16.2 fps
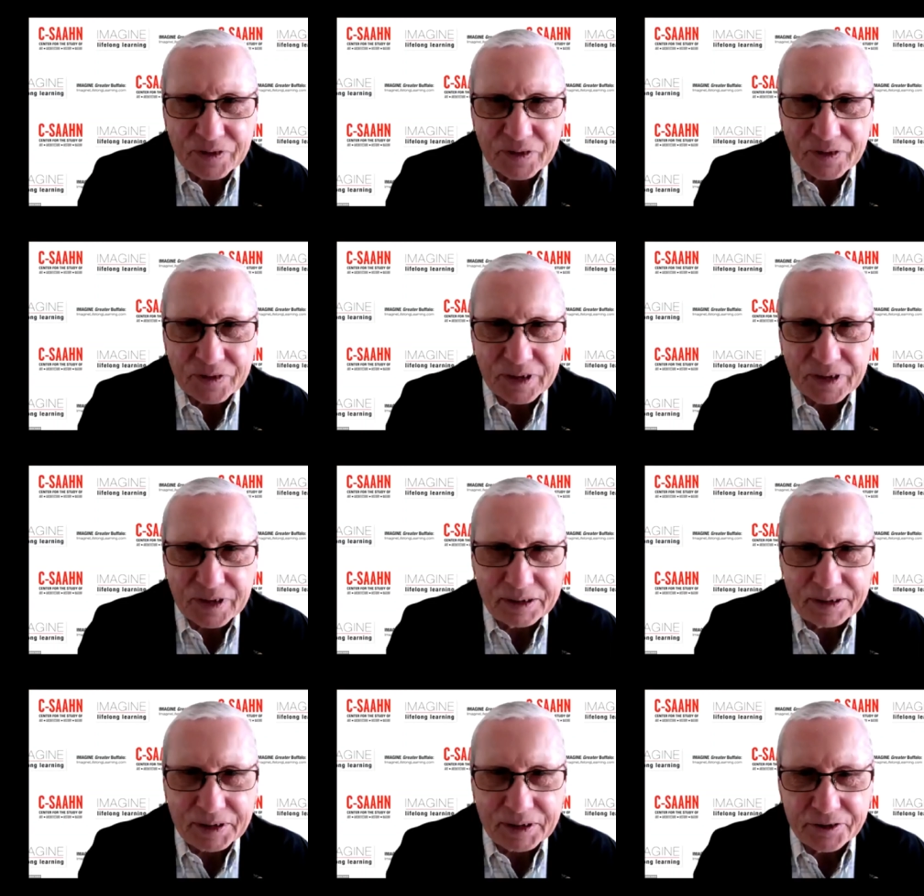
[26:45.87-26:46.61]

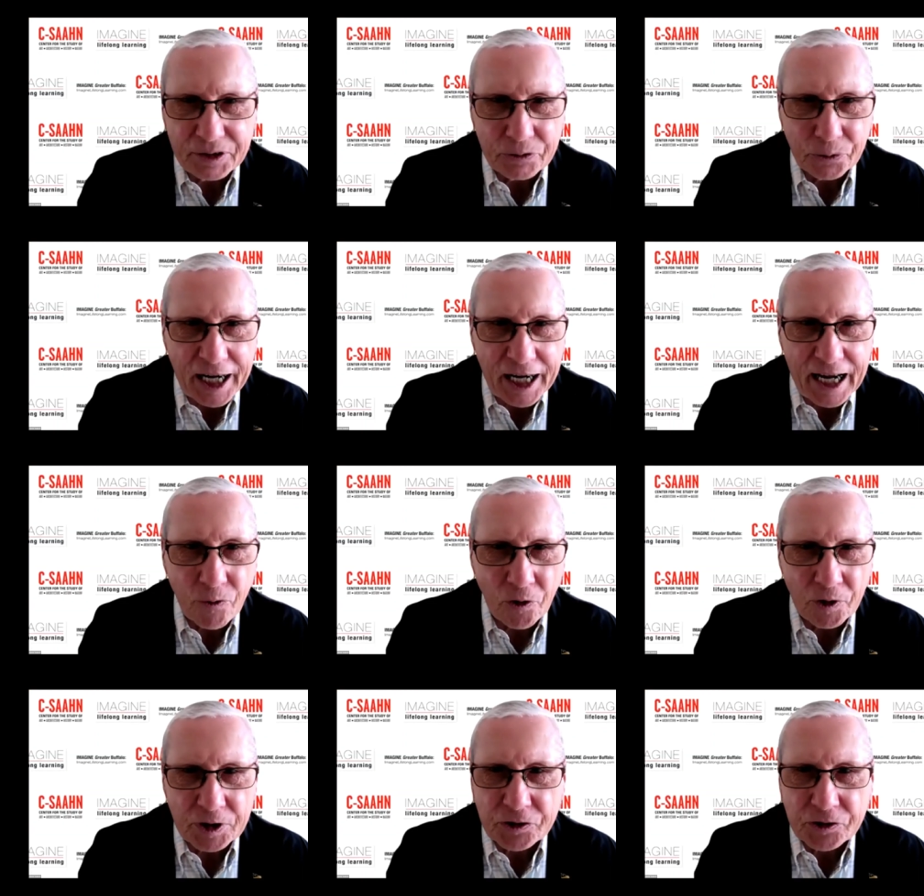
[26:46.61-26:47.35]
Leah, we have
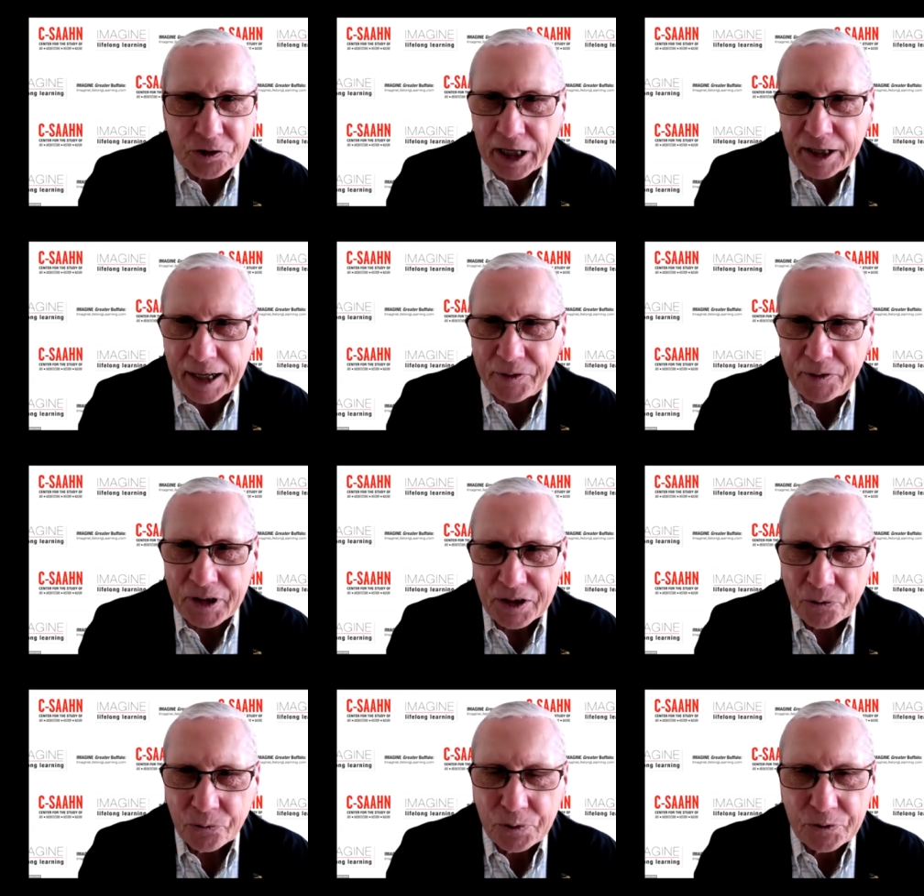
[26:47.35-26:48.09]
ours, and
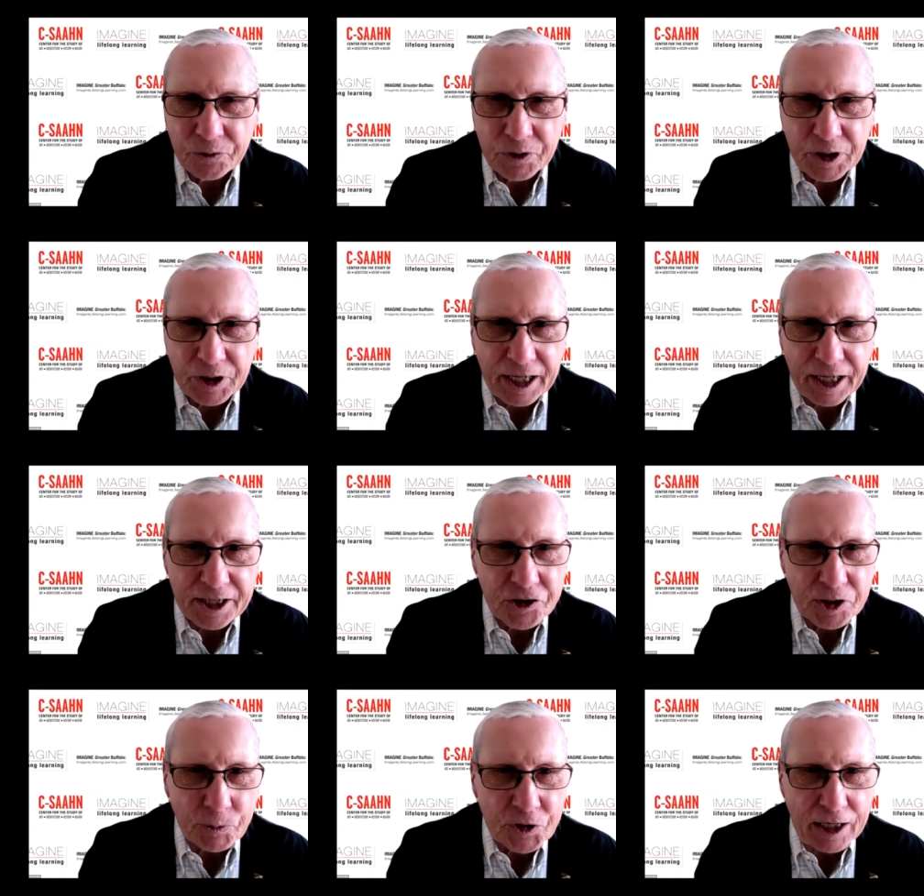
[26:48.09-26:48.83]
I we're getting
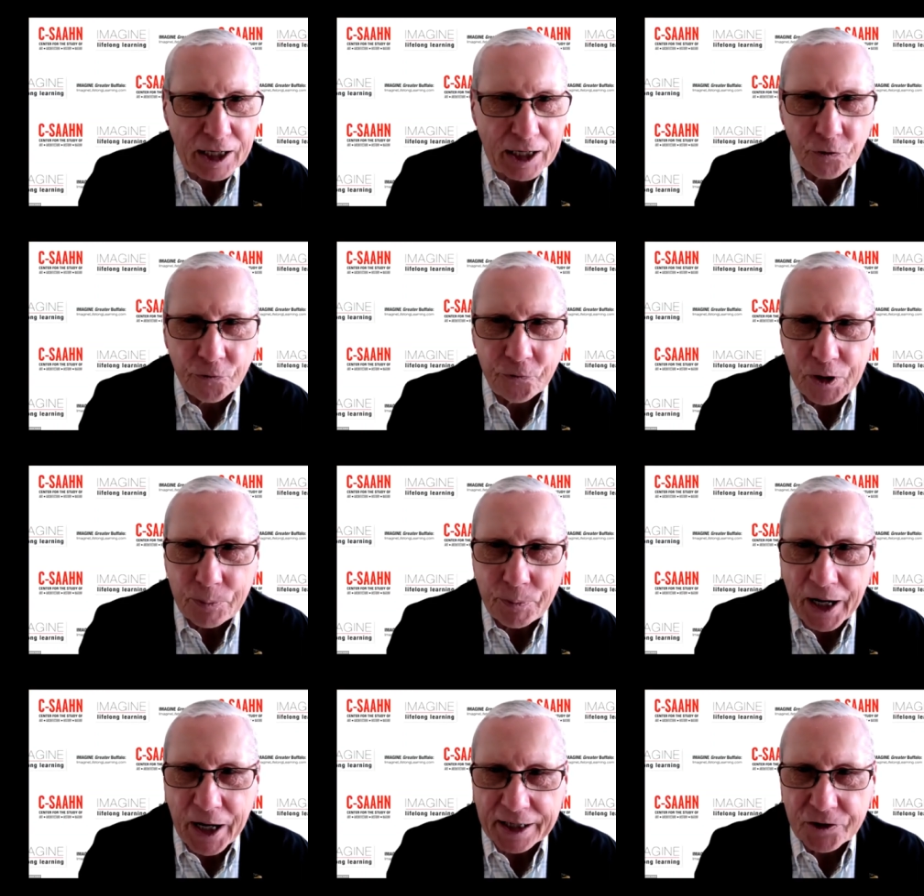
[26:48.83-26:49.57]
some sound
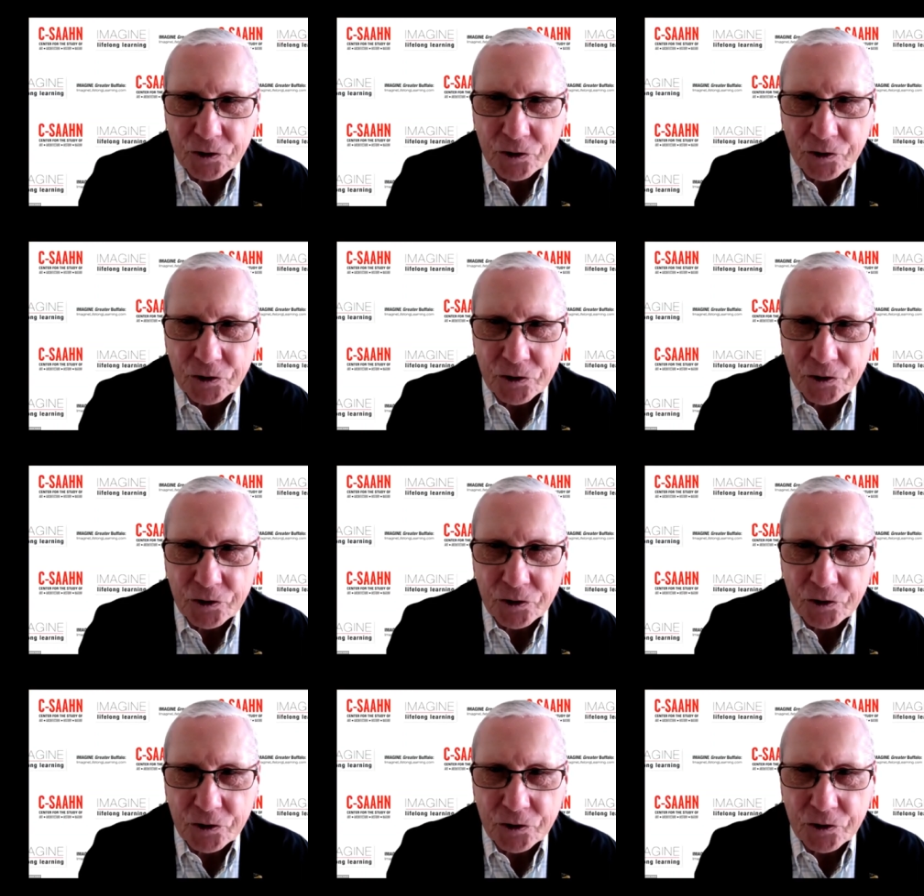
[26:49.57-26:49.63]
feedback.